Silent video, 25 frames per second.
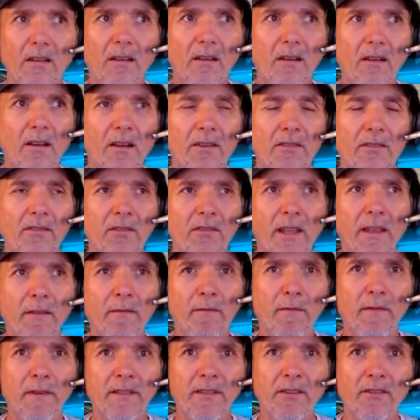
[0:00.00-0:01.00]
also
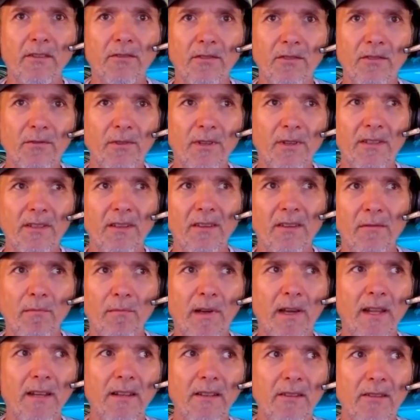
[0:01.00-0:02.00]
that physical stress on the
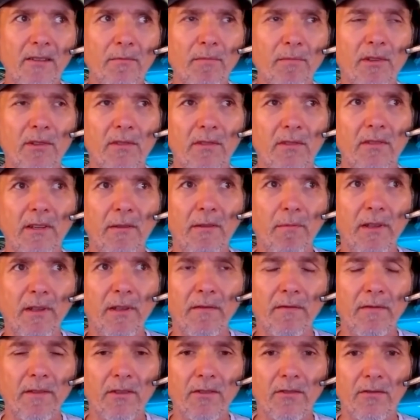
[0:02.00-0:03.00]
body is supposedly
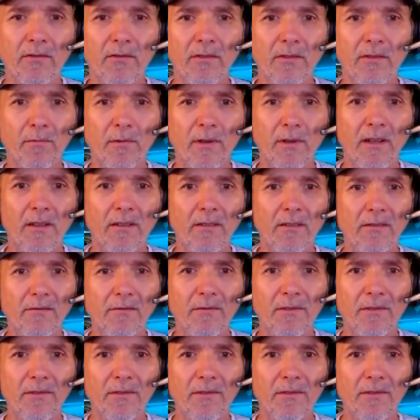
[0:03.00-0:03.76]
beneficial as well.